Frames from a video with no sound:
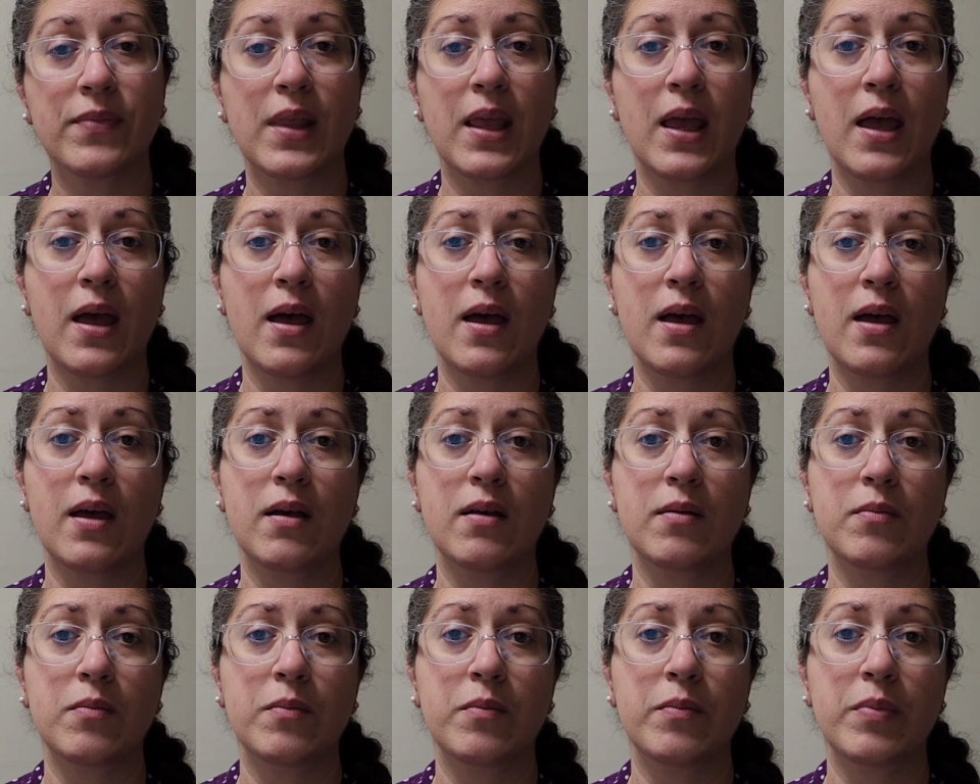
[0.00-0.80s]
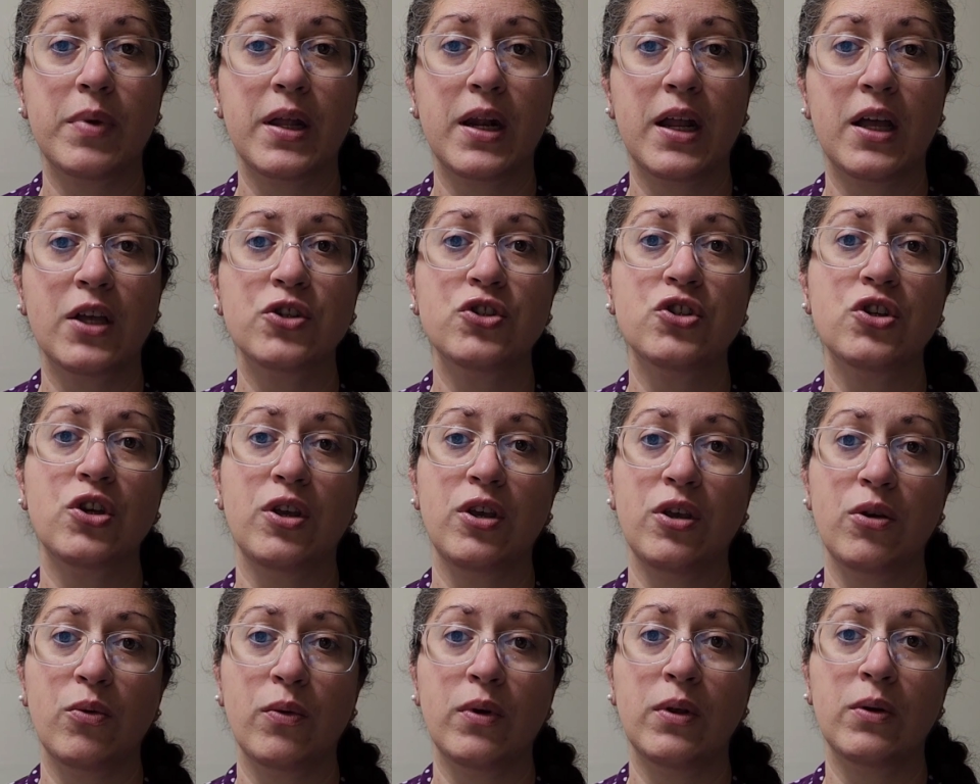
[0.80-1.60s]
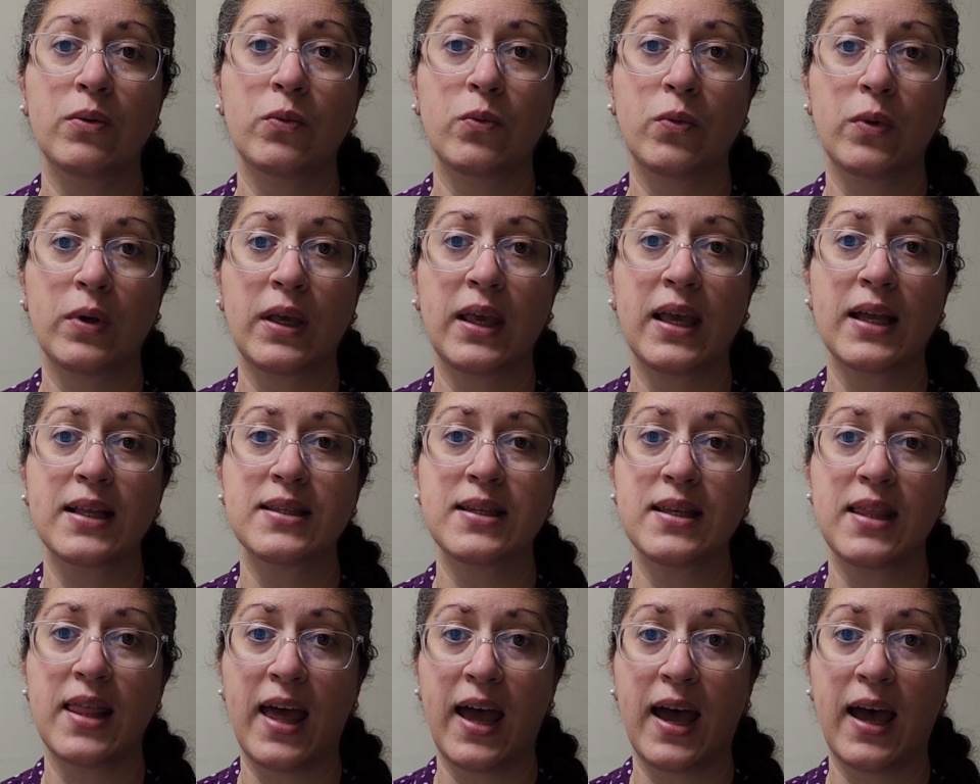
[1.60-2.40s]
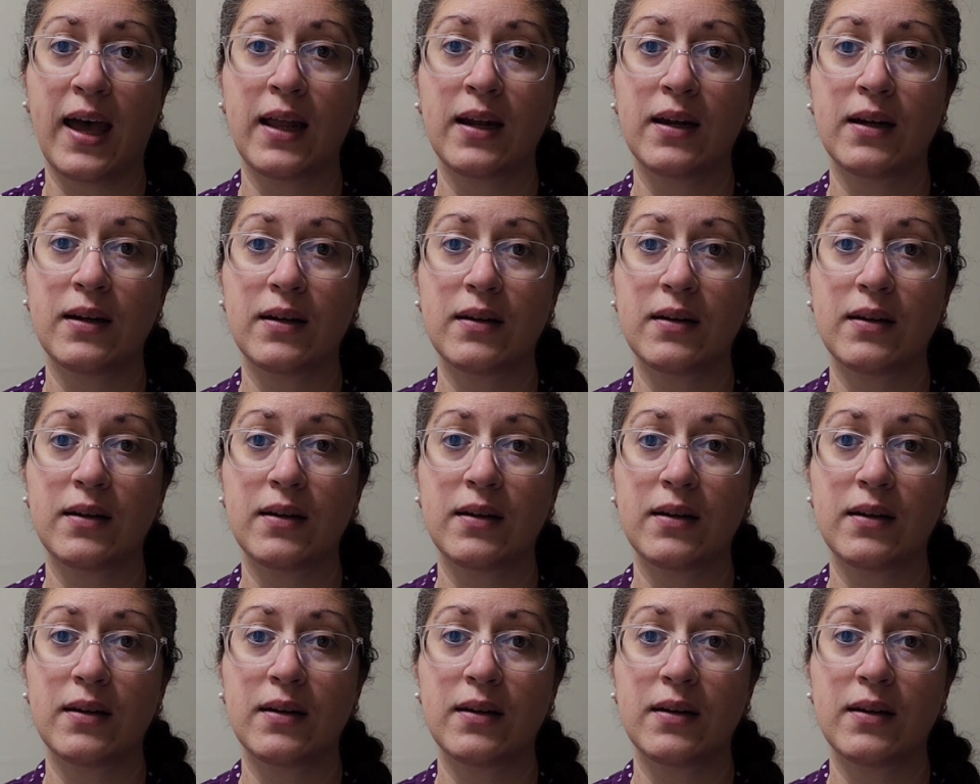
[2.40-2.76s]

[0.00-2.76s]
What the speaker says: But I'll show you when we get to that